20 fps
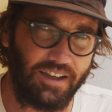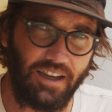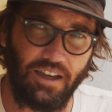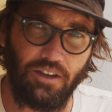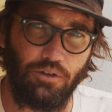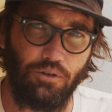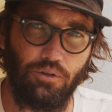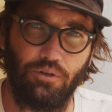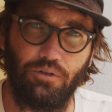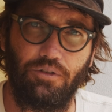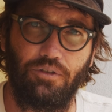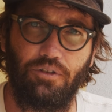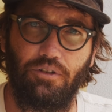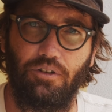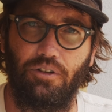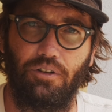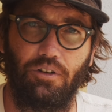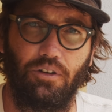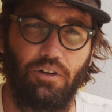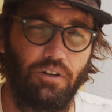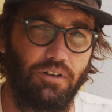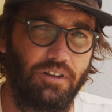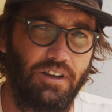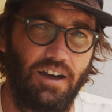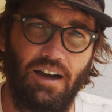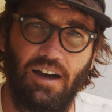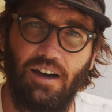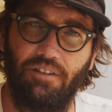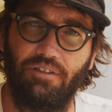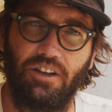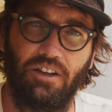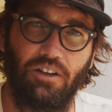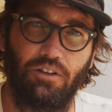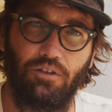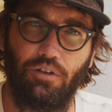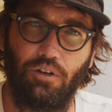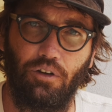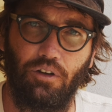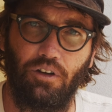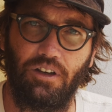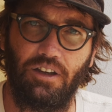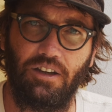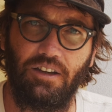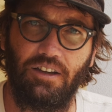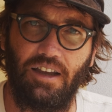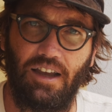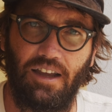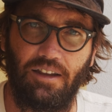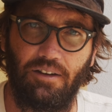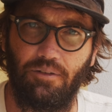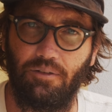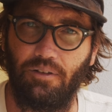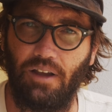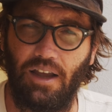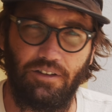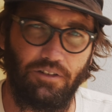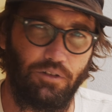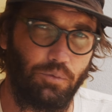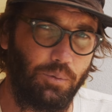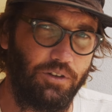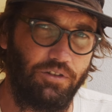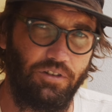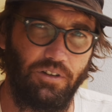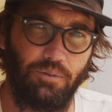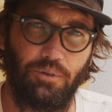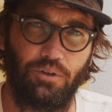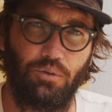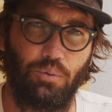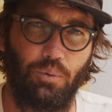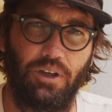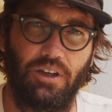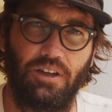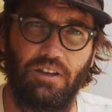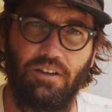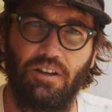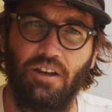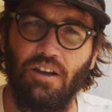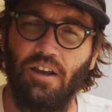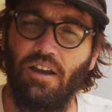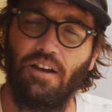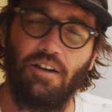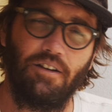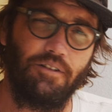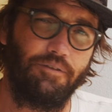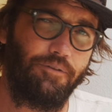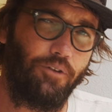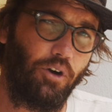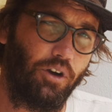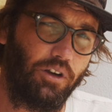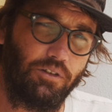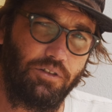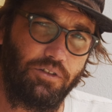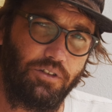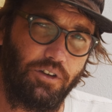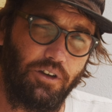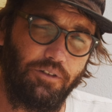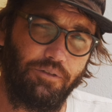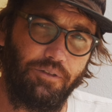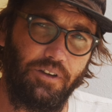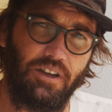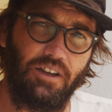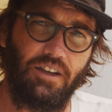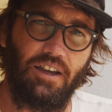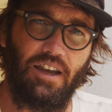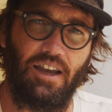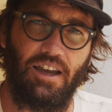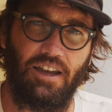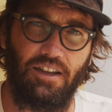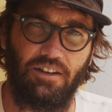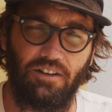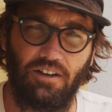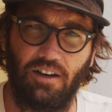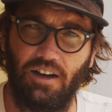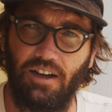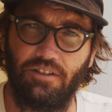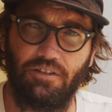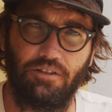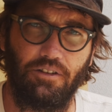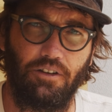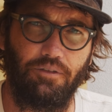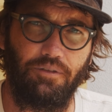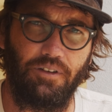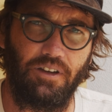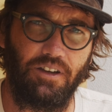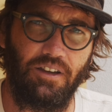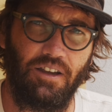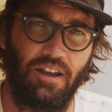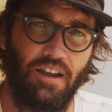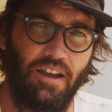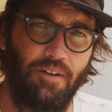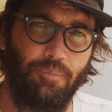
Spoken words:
get used to carving and turning, and switching between foil surfing and kite surfing